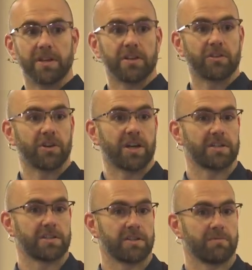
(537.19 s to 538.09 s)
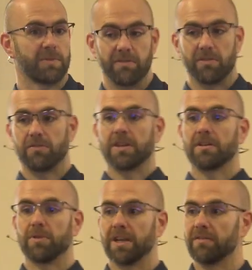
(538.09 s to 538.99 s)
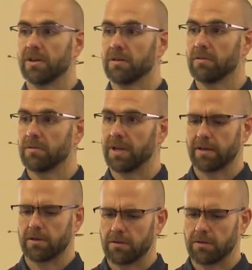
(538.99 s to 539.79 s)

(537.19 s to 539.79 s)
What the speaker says: in Christ? Even if you didn't believe it, like,